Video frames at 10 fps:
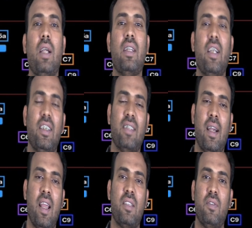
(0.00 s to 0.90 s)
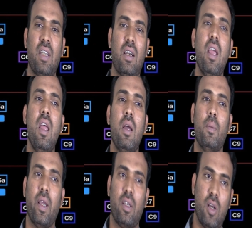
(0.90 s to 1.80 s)
and then it is attached with that
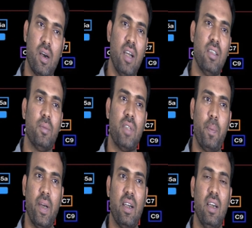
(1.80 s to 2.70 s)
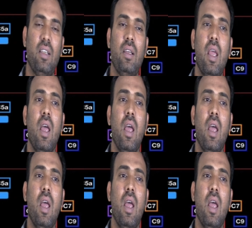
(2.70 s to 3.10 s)
microorganism separately.